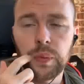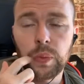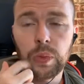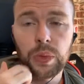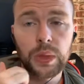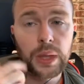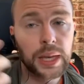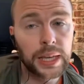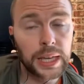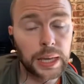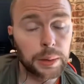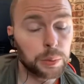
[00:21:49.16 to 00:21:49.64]

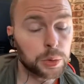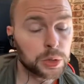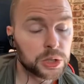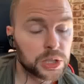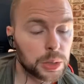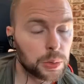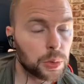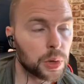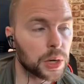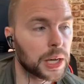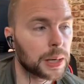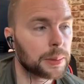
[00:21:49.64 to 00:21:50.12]
Again, we'll
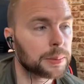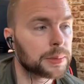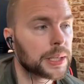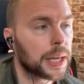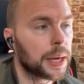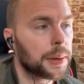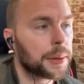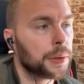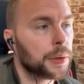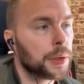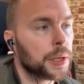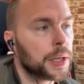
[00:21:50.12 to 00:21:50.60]
see what comes
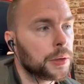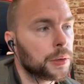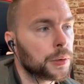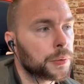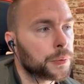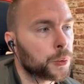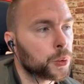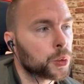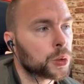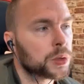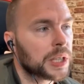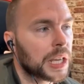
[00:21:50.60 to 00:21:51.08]
out in the
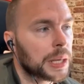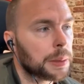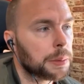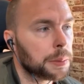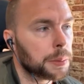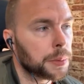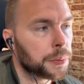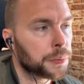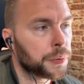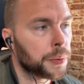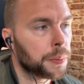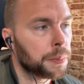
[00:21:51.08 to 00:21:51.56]
full
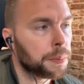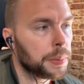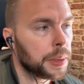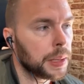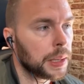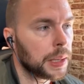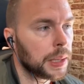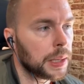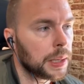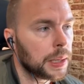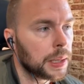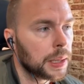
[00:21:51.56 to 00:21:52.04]
statement. But for
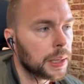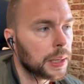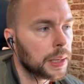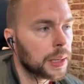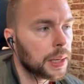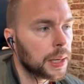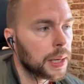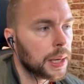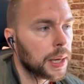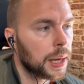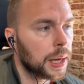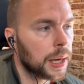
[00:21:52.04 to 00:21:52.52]
me,
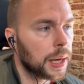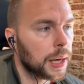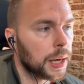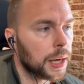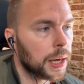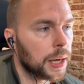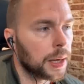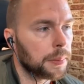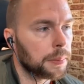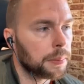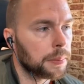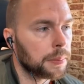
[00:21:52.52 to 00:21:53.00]

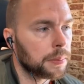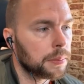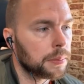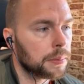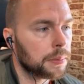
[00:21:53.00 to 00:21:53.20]
it